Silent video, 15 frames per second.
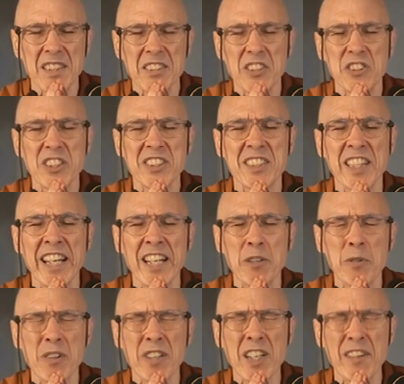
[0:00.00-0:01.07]
So just
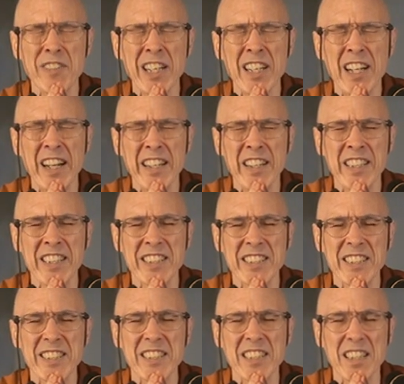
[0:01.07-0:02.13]
think with loving
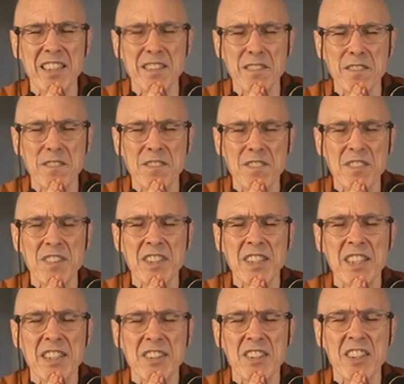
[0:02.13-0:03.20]
kindness of
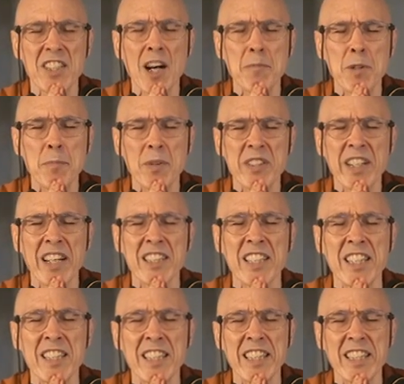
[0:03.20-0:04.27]
the Dhamma
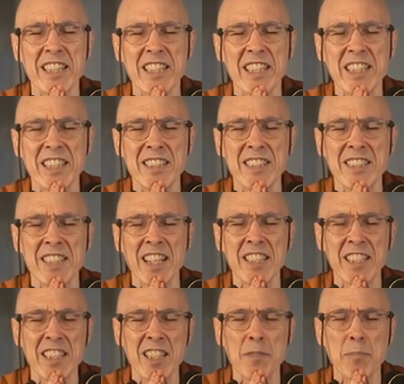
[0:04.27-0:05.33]
protecting deities,
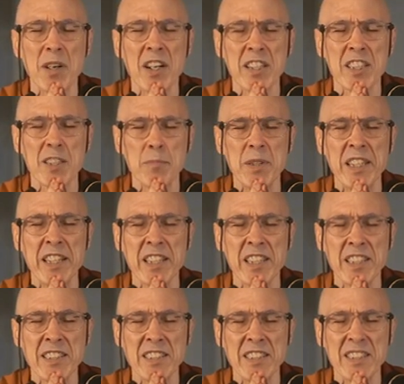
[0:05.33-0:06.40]
any departed
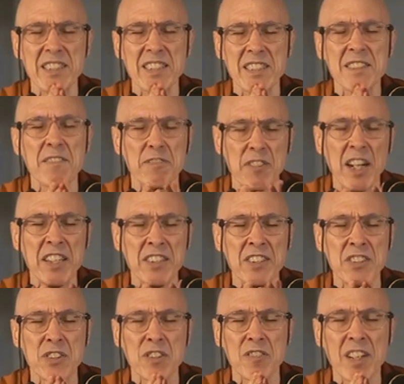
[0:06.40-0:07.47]
beings,
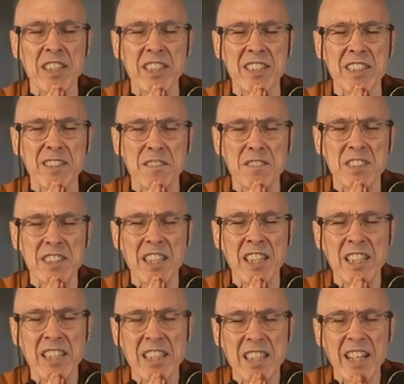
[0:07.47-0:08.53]
friends or relatives,
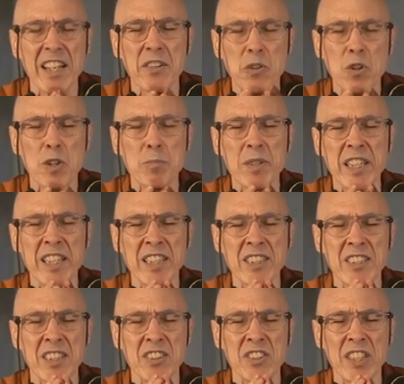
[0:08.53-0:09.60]
and all
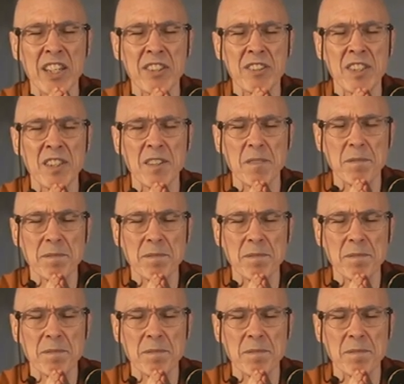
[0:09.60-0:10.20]
beings in general.